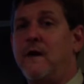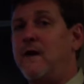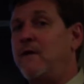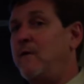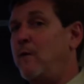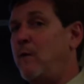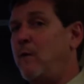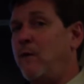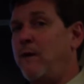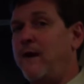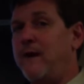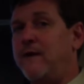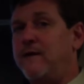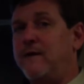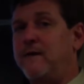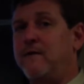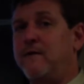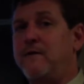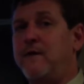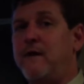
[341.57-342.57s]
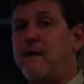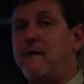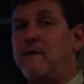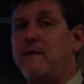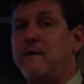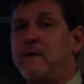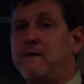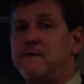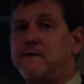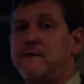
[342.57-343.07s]
And the whole idea
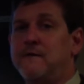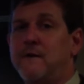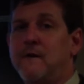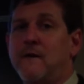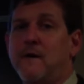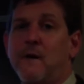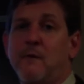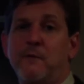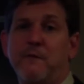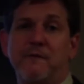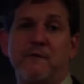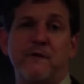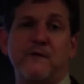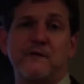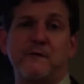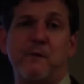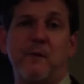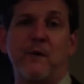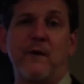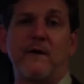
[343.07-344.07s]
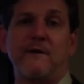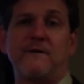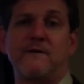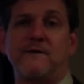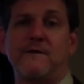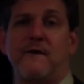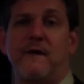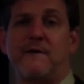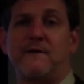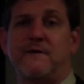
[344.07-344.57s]
there is a reverse mortgage
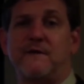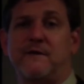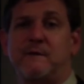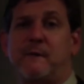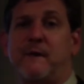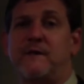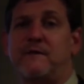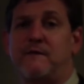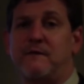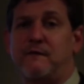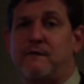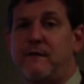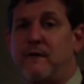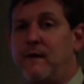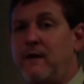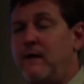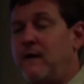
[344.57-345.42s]
is less expensive.